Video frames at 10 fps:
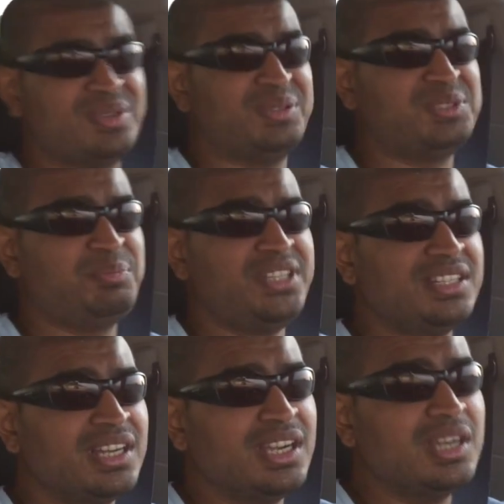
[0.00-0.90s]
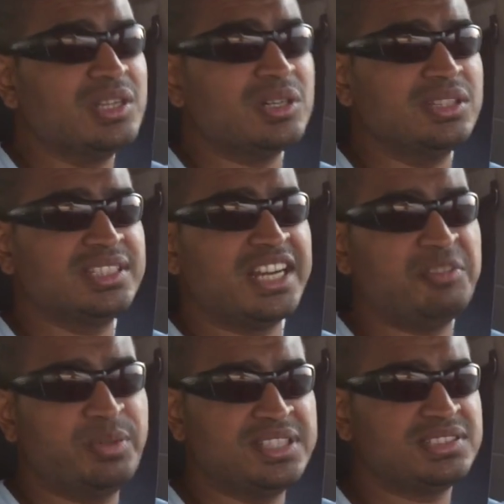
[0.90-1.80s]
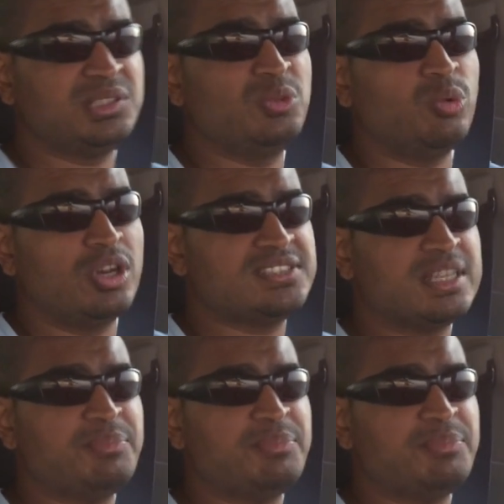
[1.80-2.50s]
so to speak, or the kind of person who wants